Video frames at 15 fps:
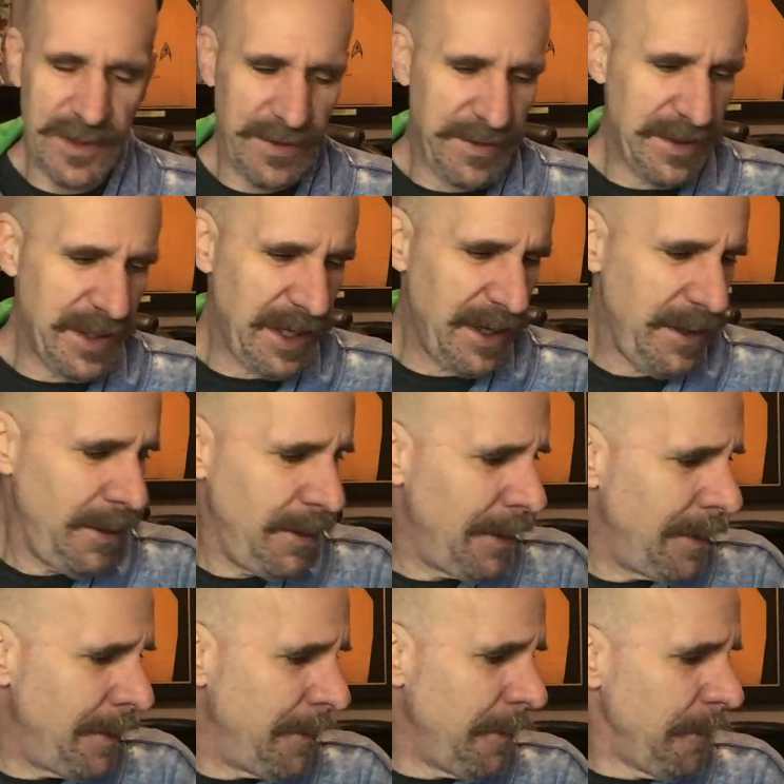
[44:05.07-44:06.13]
of it today.
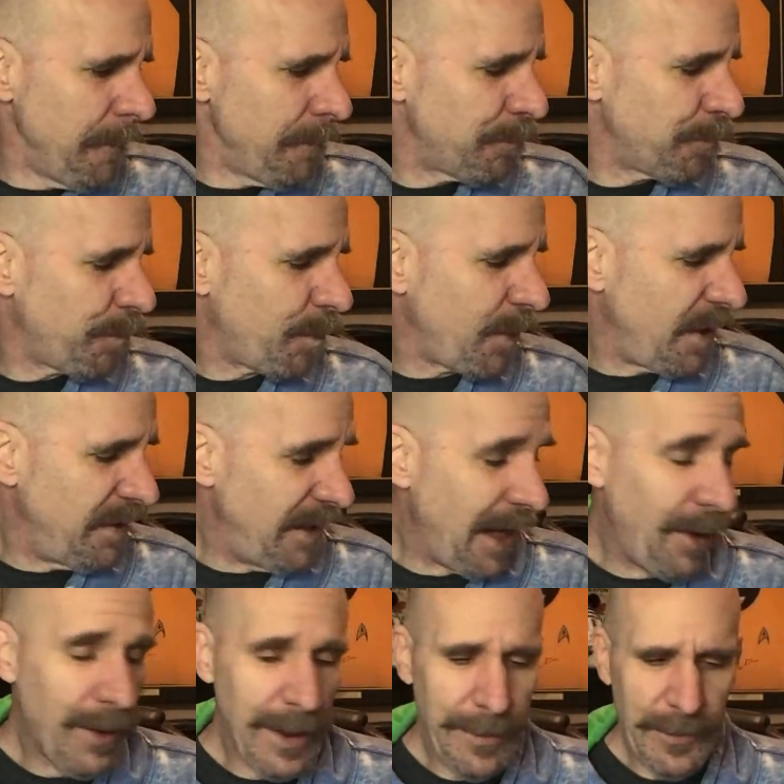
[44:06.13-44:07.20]

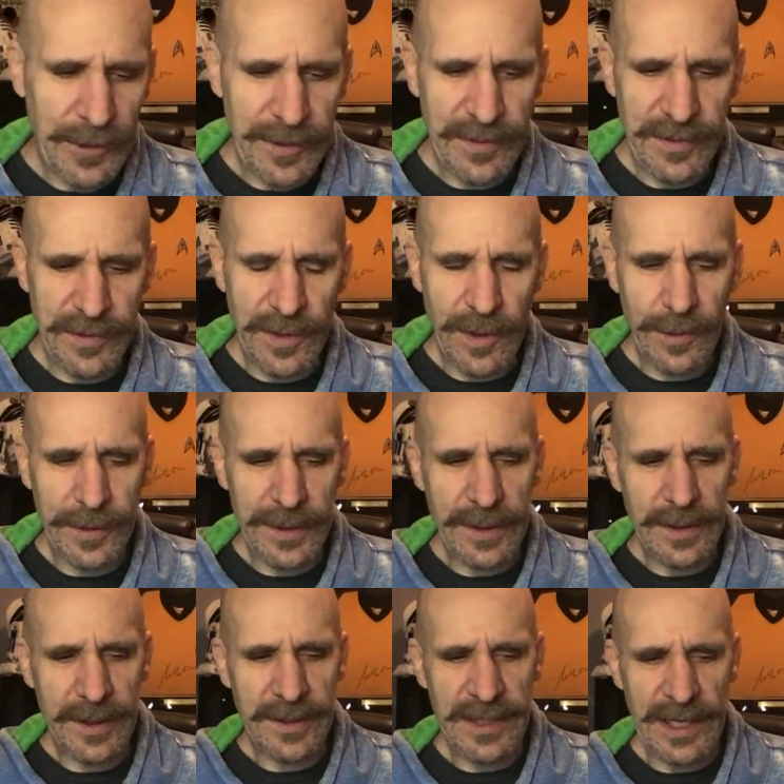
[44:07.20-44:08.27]
Now I am going to go and
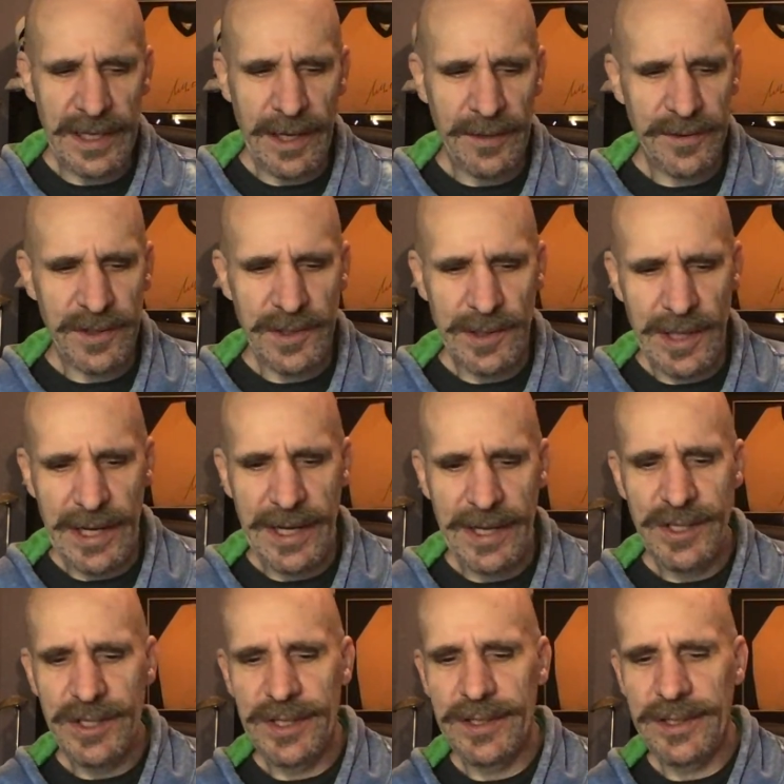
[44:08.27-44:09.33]
uh, take out the
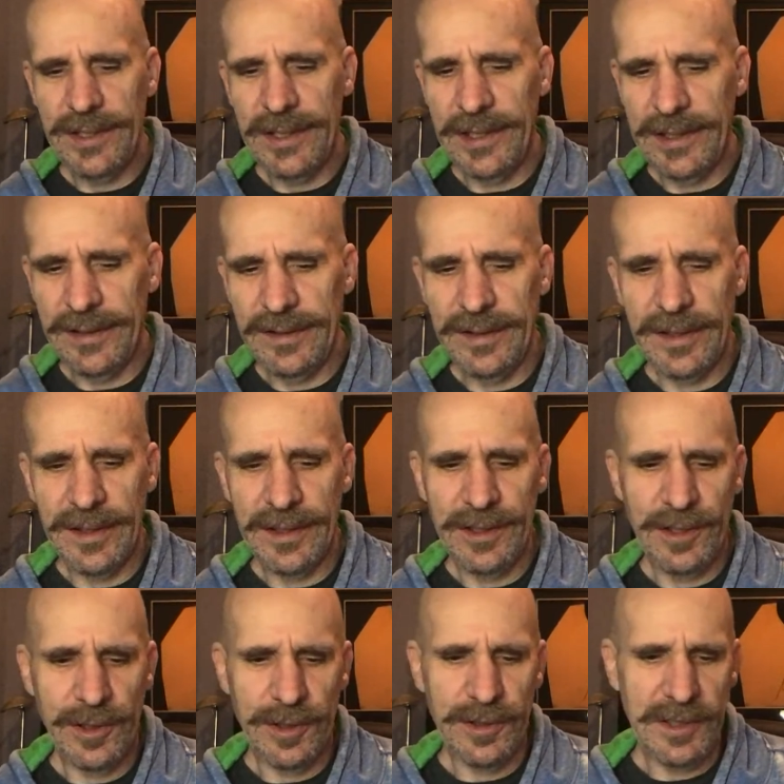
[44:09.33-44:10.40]
trash and uh,
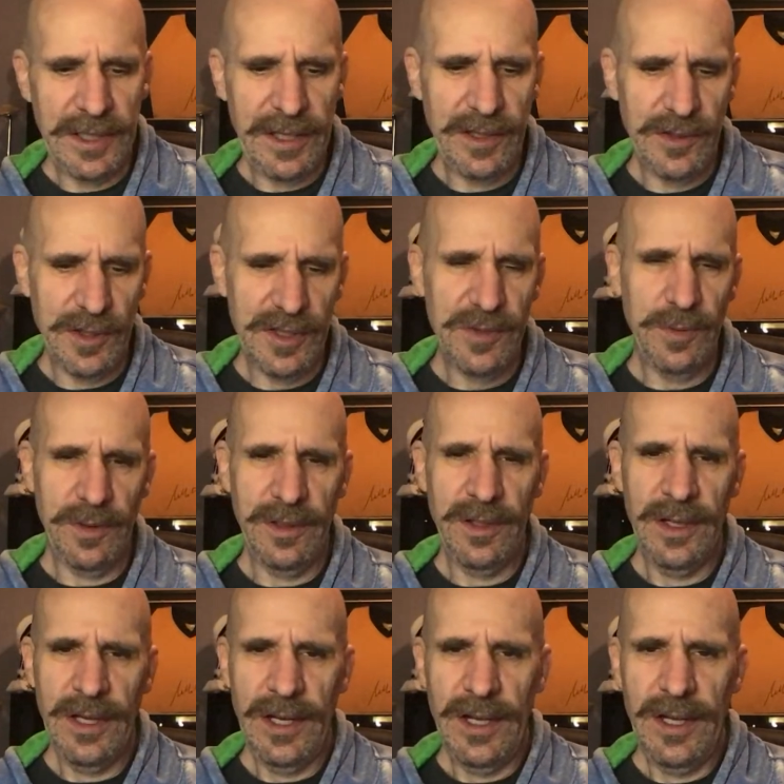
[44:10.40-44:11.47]
call Lady Crispin
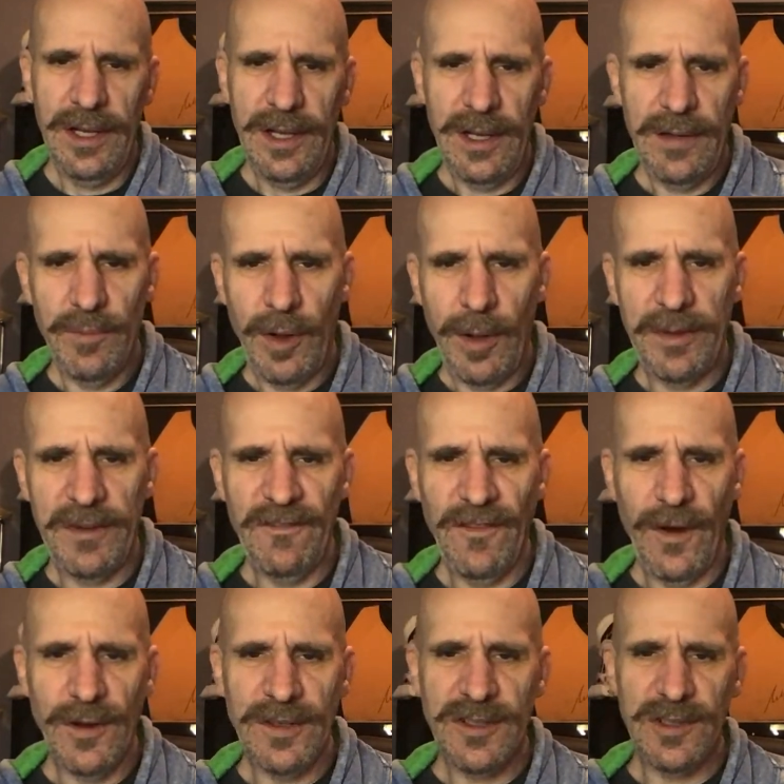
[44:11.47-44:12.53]
and probably
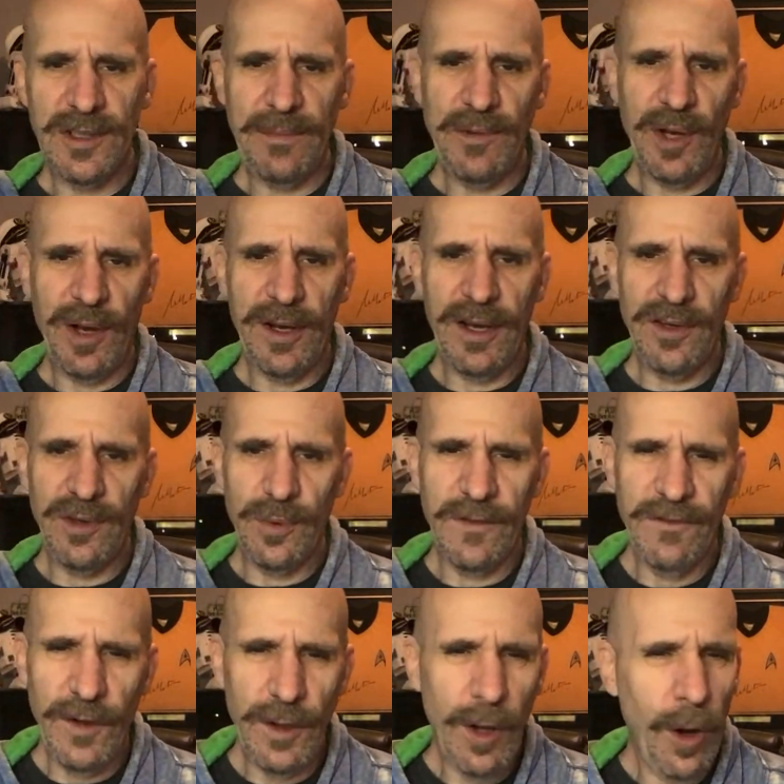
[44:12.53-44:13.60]
fall asleep talking to her.
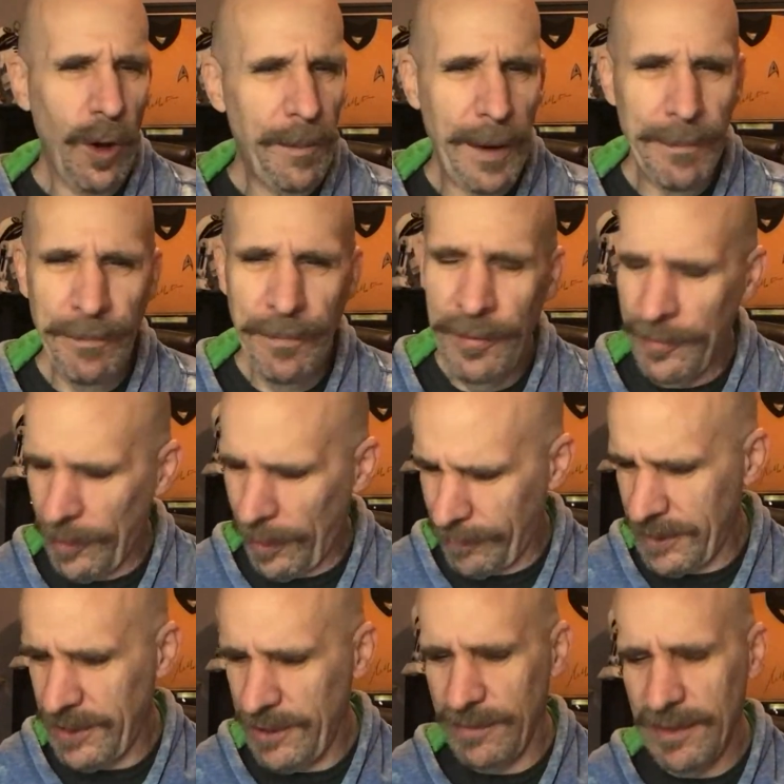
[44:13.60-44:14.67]
Full of hope, I
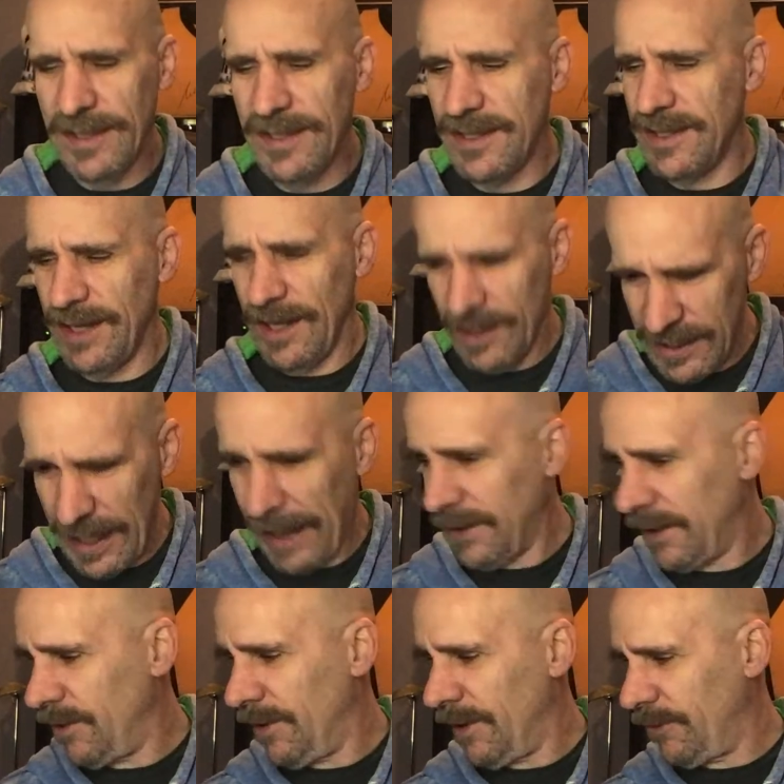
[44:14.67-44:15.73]
promise you, this is
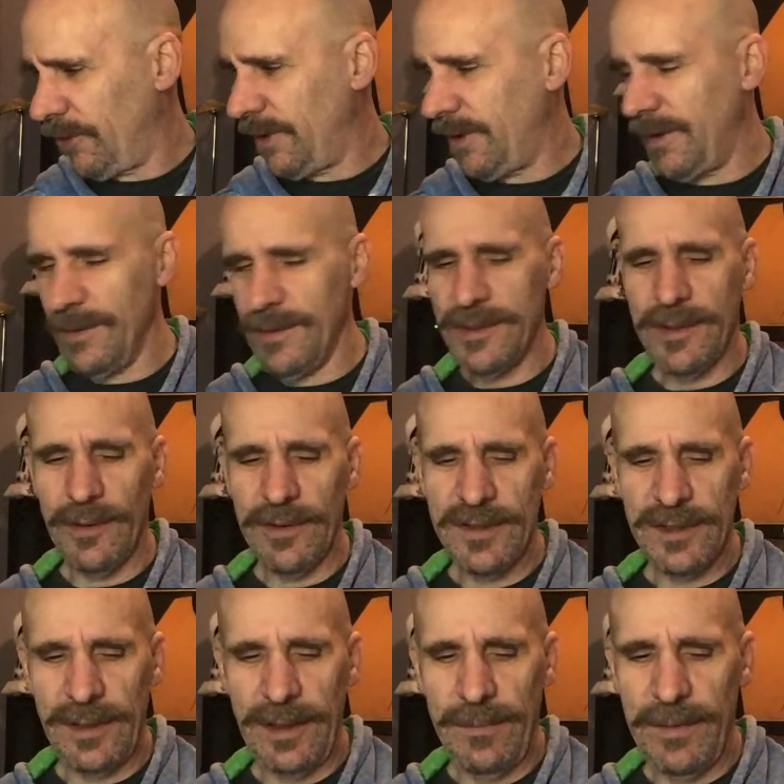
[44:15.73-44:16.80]
exactly what I'm going to do, is go to
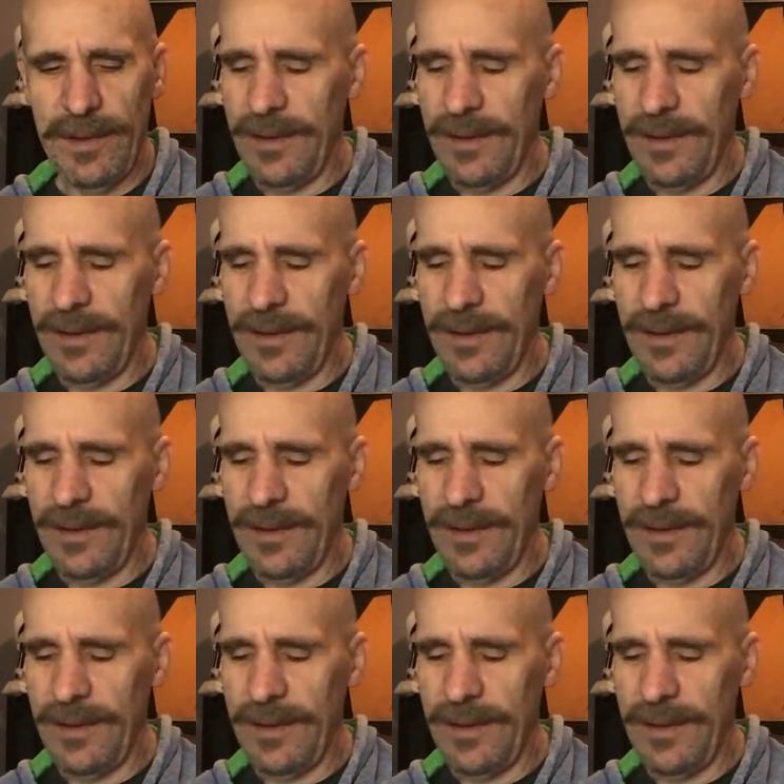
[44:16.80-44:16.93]
sleep.